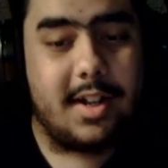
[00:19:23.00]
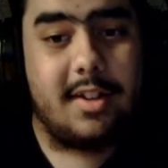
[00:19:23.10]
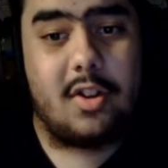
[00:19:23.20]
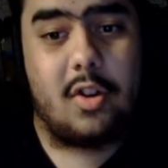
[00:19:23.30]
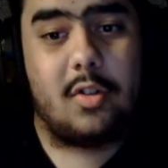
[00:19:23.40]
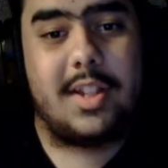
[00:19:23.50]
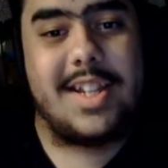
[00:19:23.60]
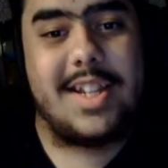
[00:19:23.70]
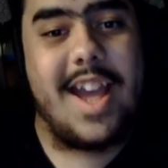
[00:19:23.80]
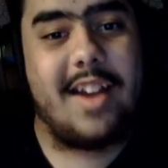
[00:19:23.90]
is called
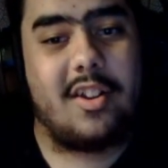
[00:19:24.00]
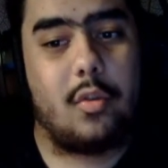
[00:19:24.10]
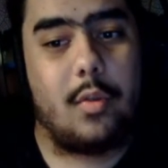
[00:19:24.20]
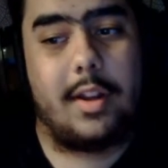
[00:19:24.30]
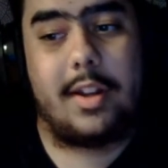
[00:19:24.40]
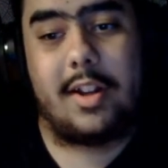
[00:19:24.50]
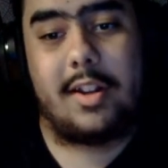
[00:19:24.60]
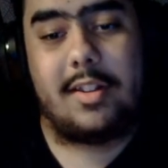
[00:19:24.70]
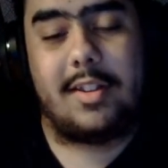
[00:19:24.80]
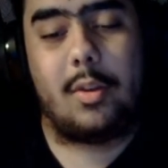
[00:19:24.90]
the X-ray kind.
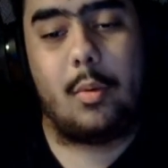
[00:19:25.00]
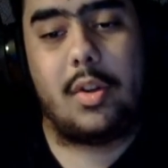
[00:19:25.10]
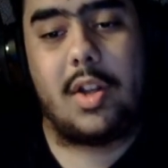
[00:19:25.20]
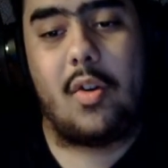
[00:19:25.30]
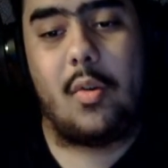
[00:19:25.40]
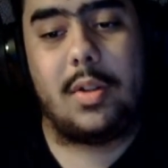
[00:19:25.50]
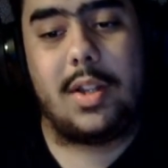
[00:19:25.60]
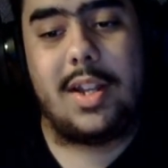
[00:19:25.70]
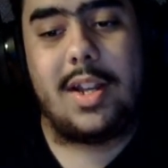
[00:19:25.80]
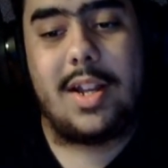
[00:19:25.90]
This one not only